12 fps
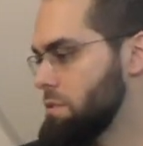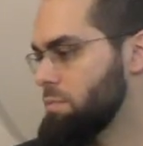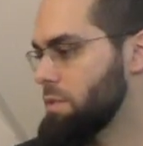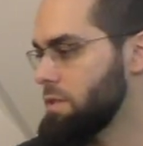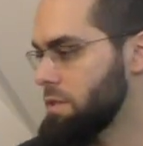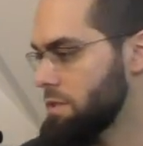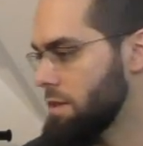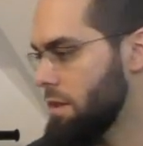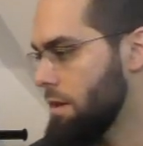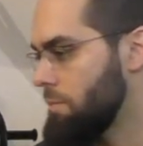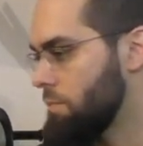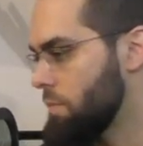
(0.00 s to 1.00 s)
but it's
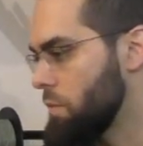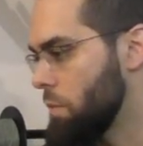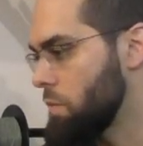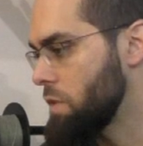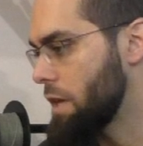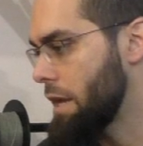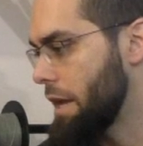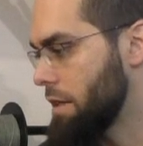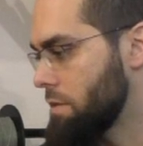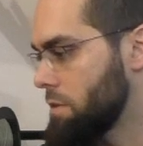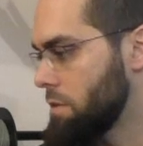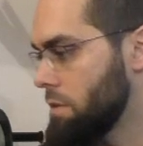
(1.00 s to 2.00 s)
something I
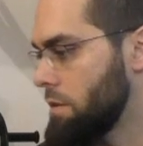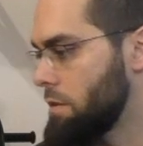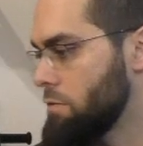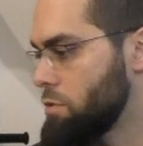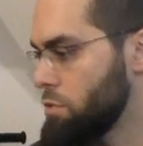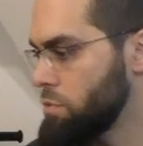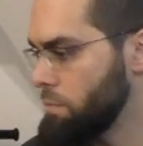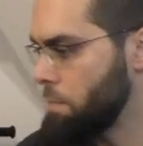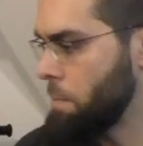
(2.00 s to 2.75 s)
liked to do.